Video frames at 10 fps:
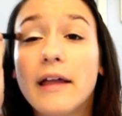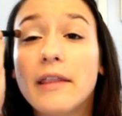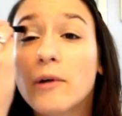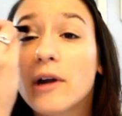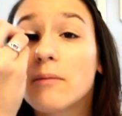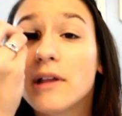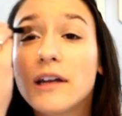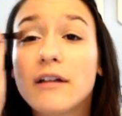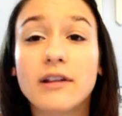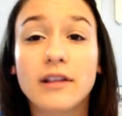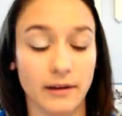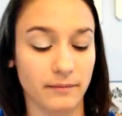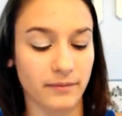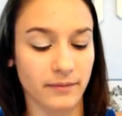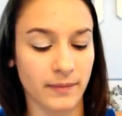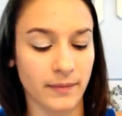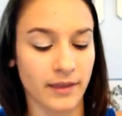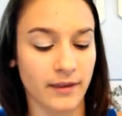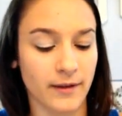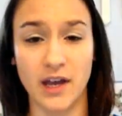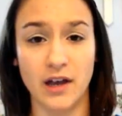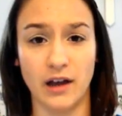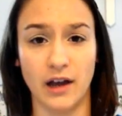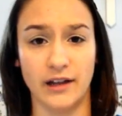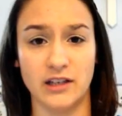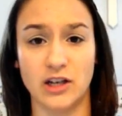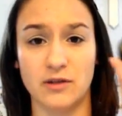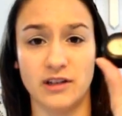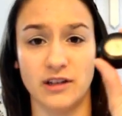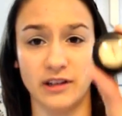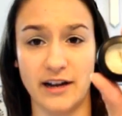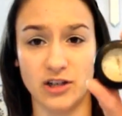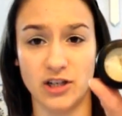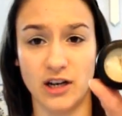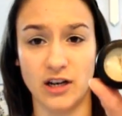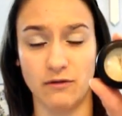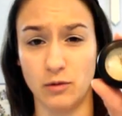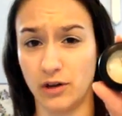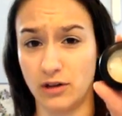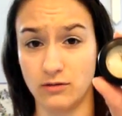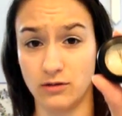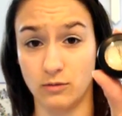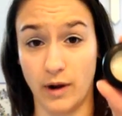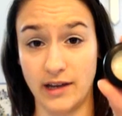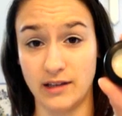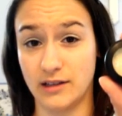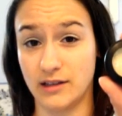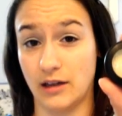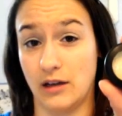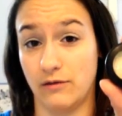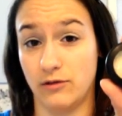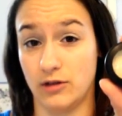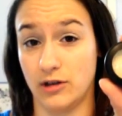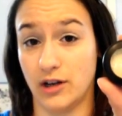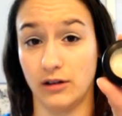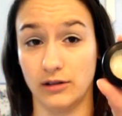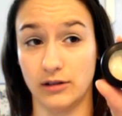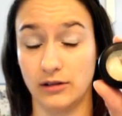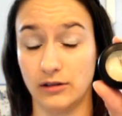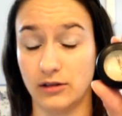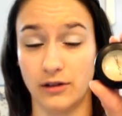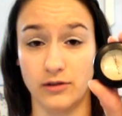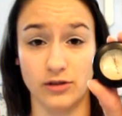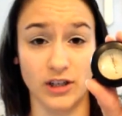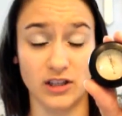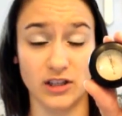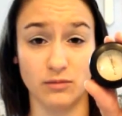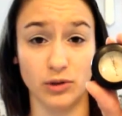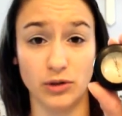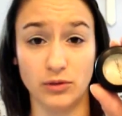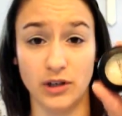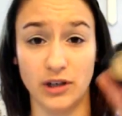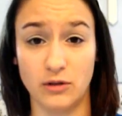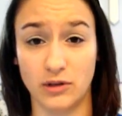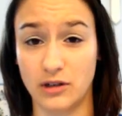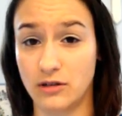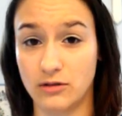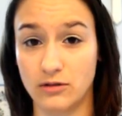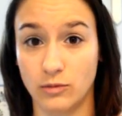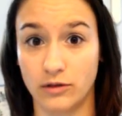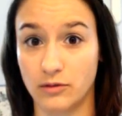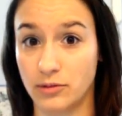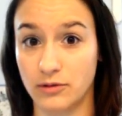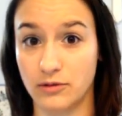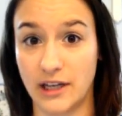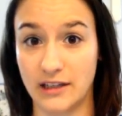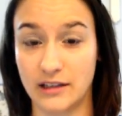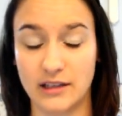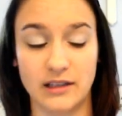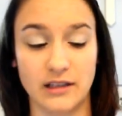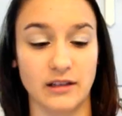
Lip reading: And then we're going to blend everything. I start with a lighter shade. If you want to use white, say if your color of your dress is blue and you want to use more of a blue tint,